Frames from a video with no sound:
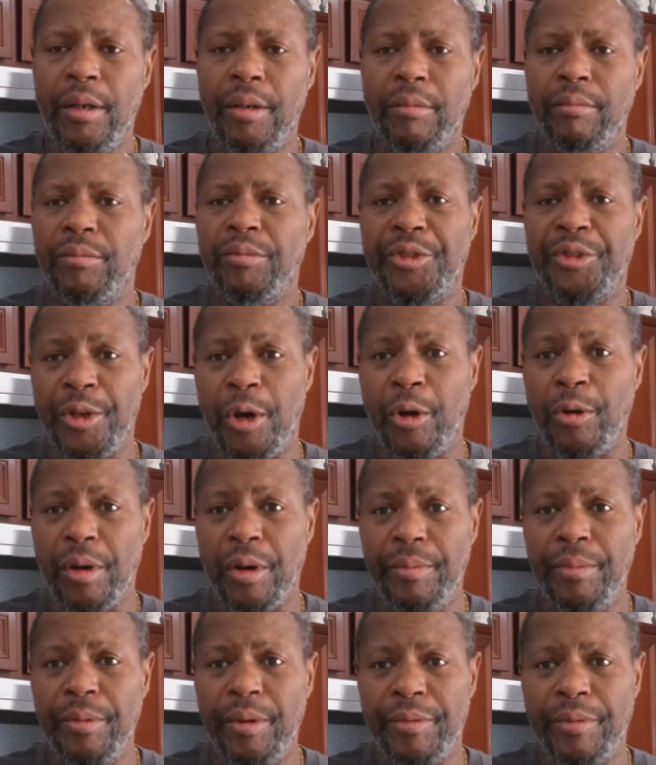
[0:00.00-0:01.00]
Soak them,
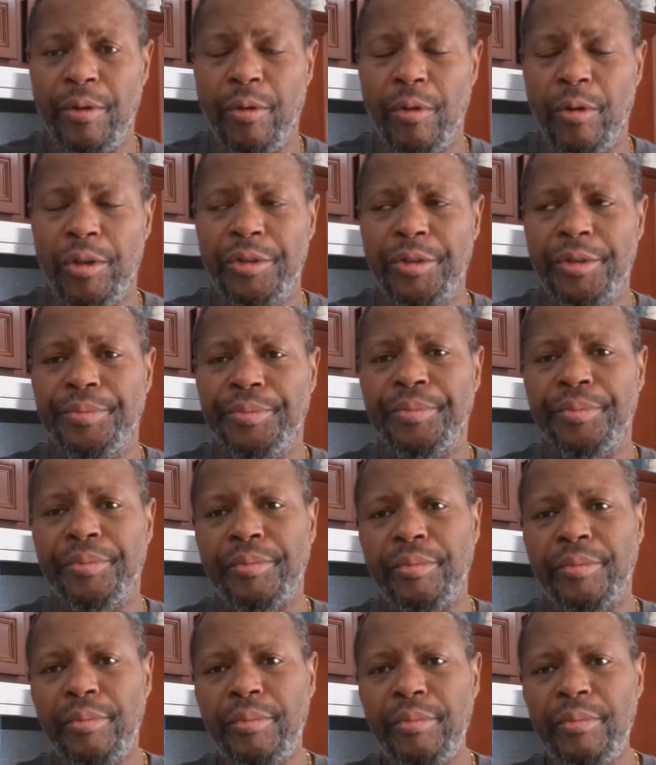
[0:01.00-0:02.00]
of course.
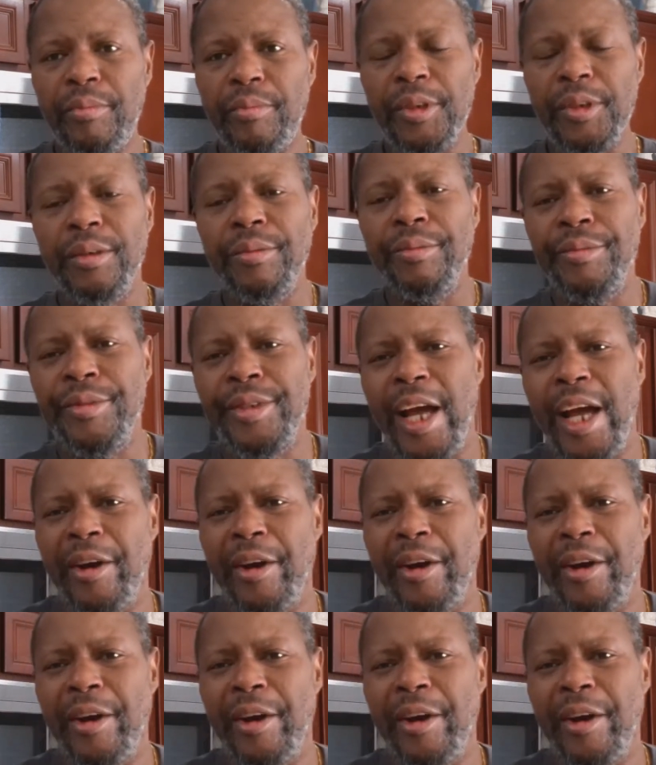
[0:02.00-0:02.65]
Now,